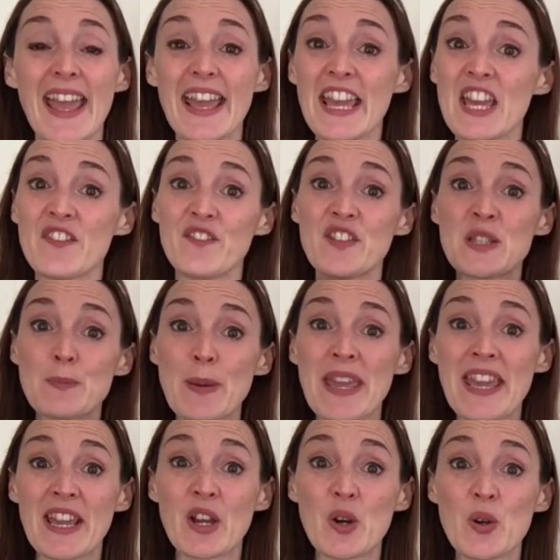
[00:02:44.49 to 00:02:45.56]
If it's
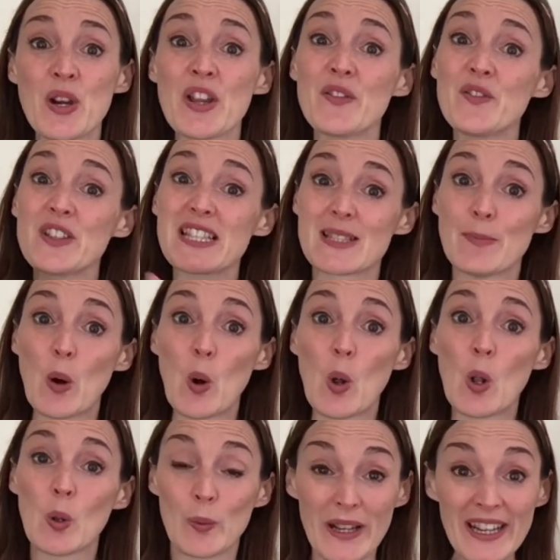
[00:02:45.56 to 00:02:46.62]
big or if it's
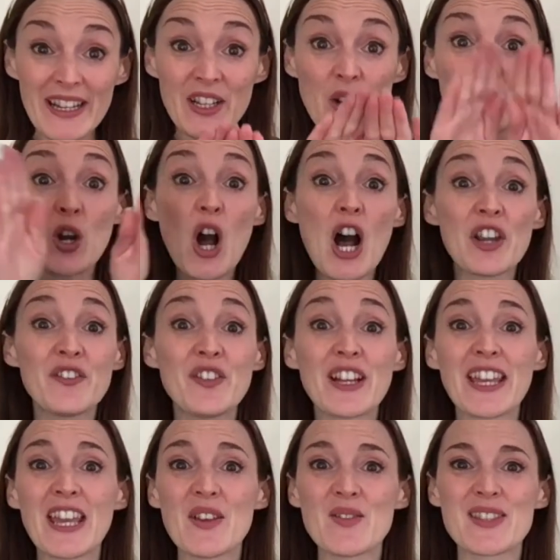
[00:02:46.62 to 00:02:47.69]
small, we know God
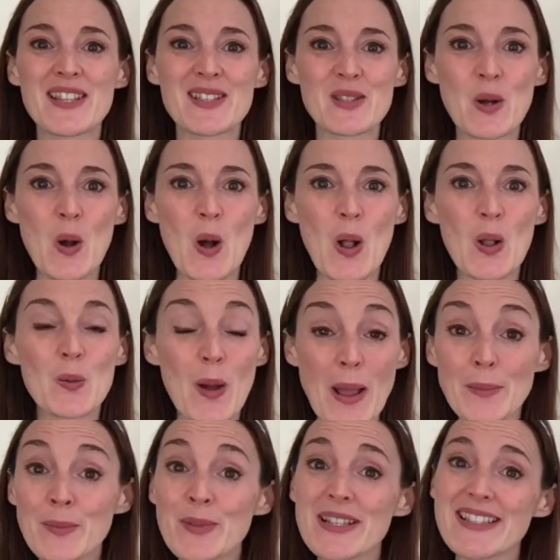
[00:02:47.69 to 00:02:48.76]
forgives us all.
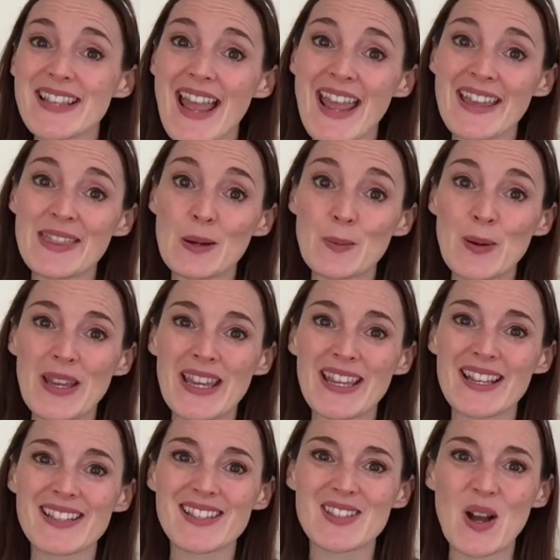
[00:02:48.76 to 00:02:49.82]
When we say that we
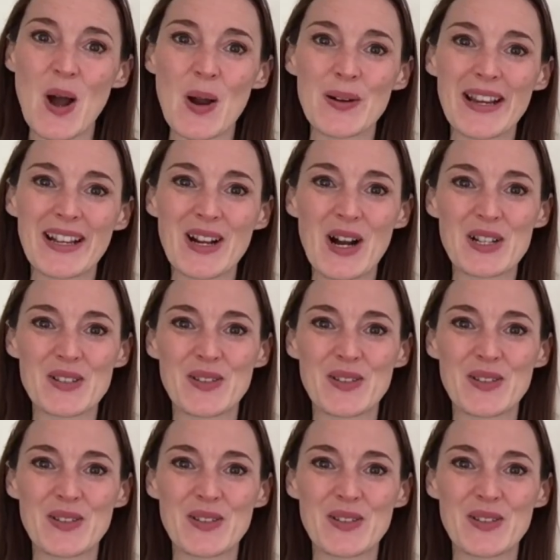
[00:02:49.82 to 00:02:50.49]
are sorry, God